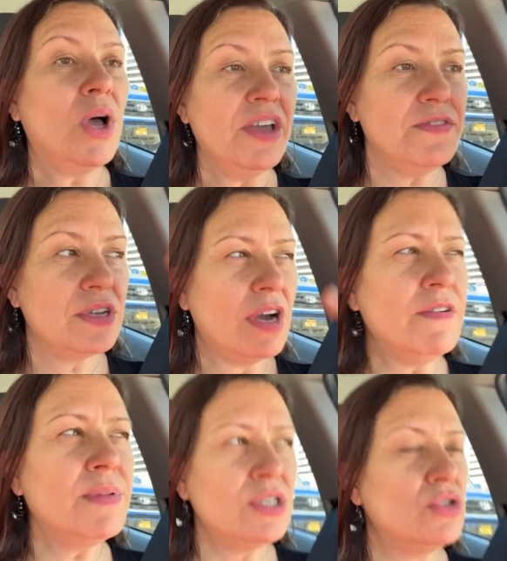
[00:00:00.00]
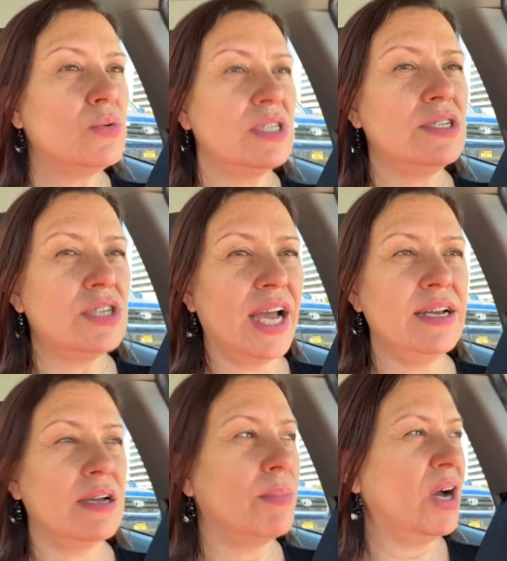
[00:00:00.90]
Well, if the government is the one
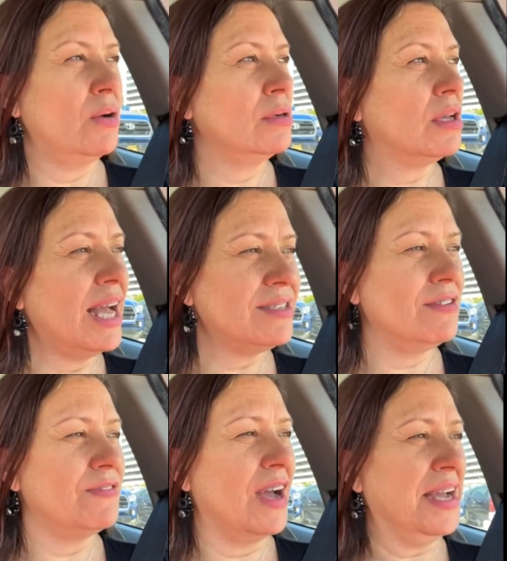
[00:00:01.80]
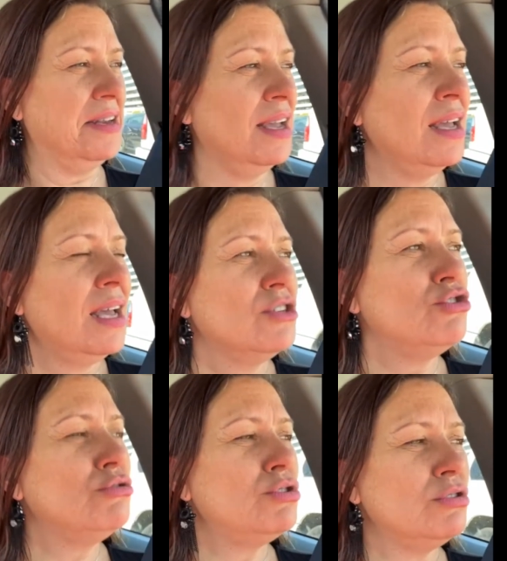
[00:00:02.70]
deciding about classified
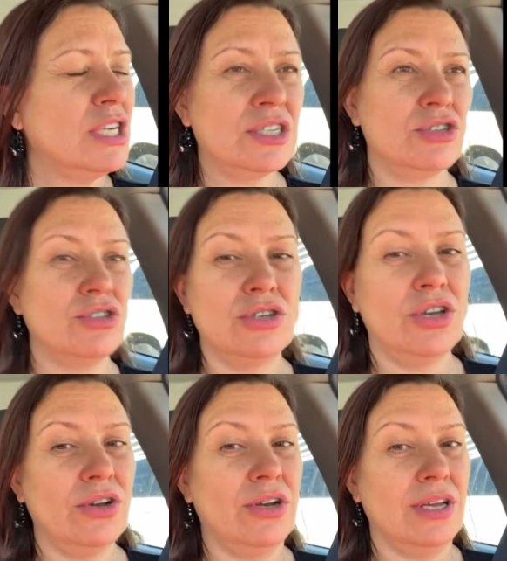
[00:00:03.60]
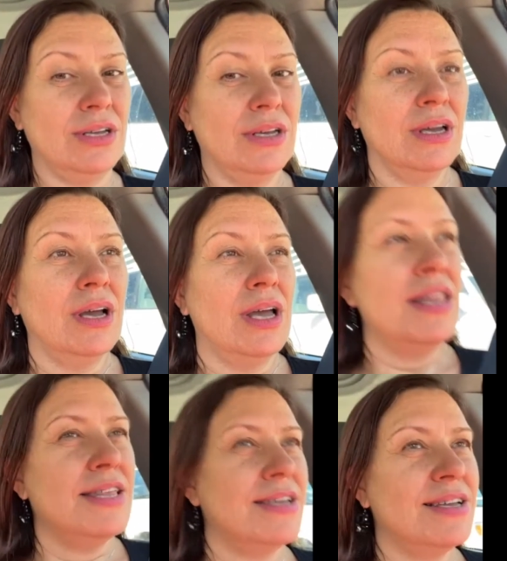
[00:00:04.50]
due to national security,
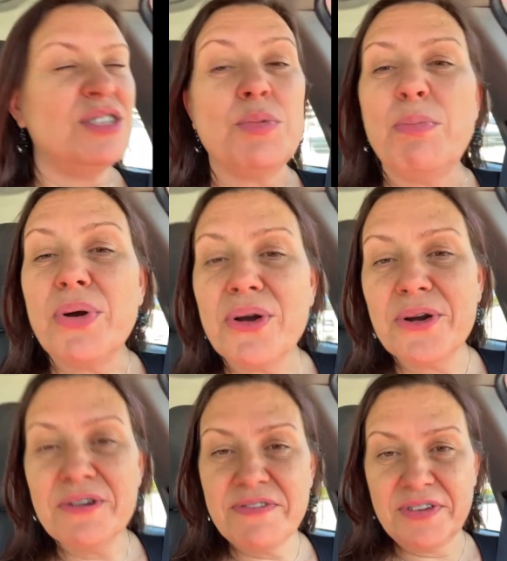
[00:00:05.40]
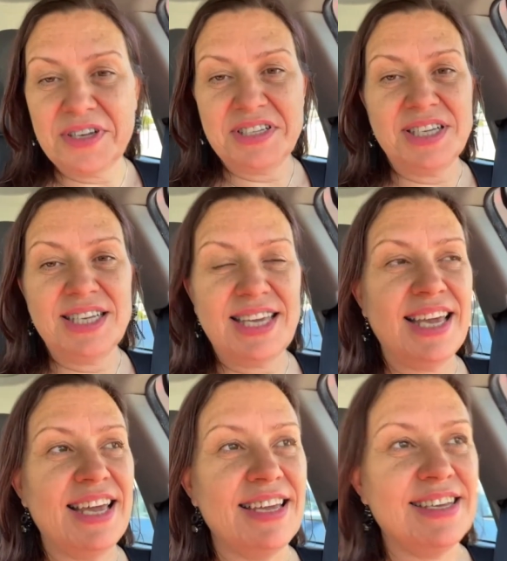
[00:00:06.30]
it's a perfect
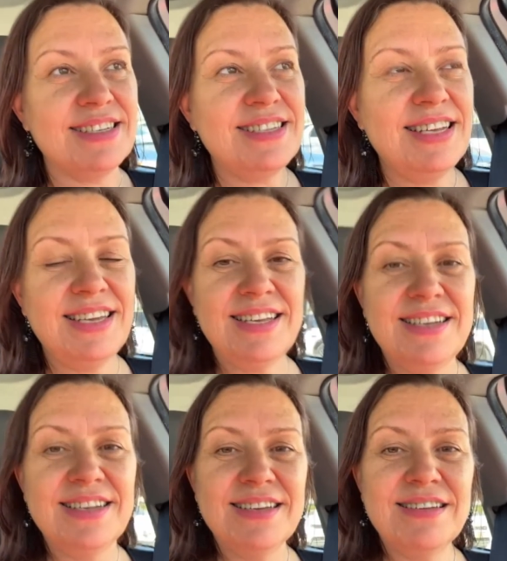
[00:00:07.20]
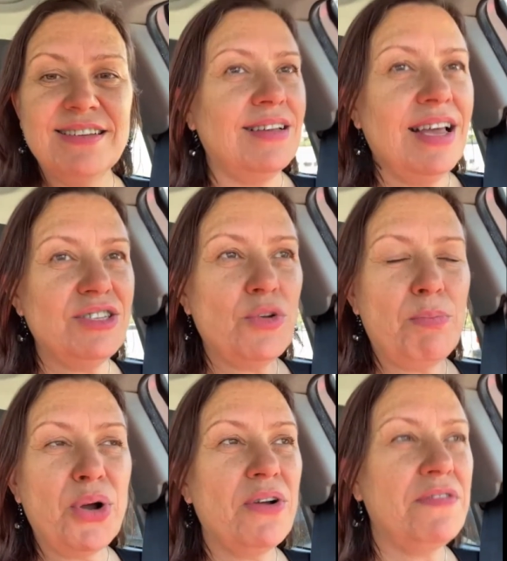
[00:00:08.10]
gig, isn't it? It's a
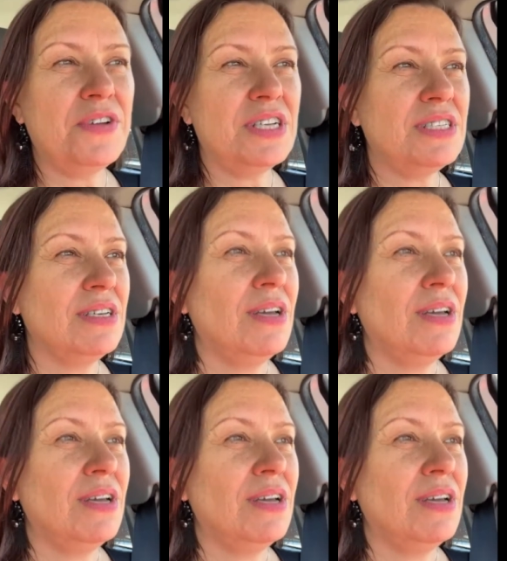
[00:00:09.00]
perfect...